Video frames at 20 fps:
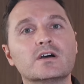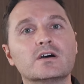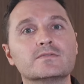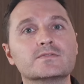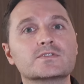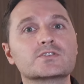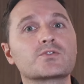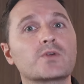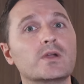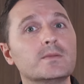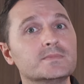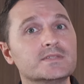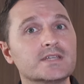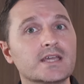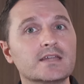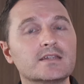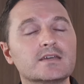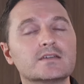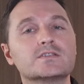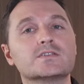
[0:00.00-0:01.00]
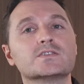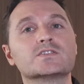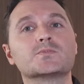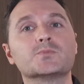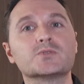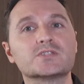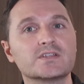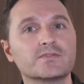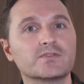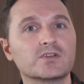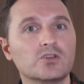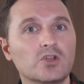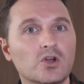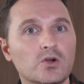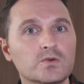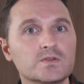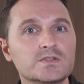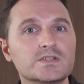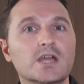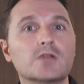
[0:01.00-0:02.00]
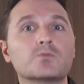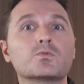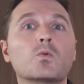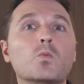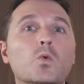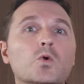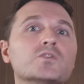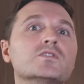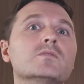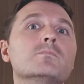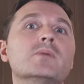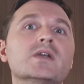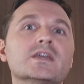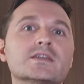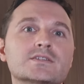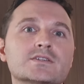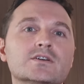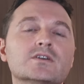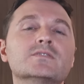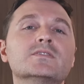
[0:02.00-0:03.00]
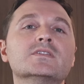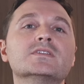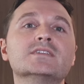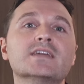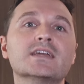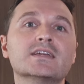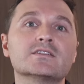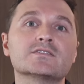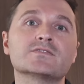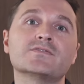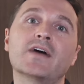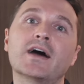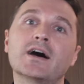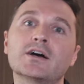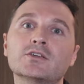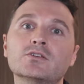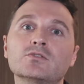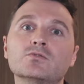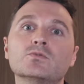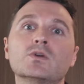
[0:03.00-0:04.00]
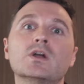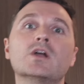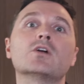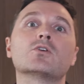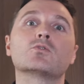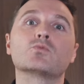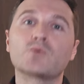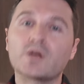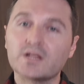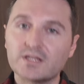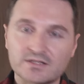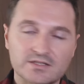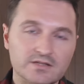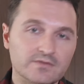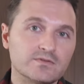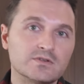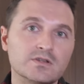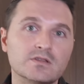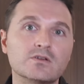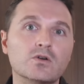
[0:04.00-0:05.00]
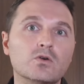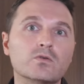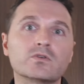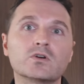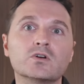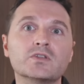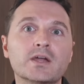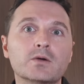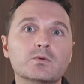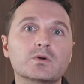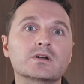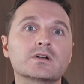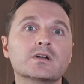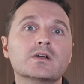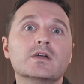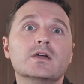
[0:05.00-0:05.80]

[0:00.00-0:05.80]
of scraped data to specific nodes and reward them based on the data's value relative to the overall network.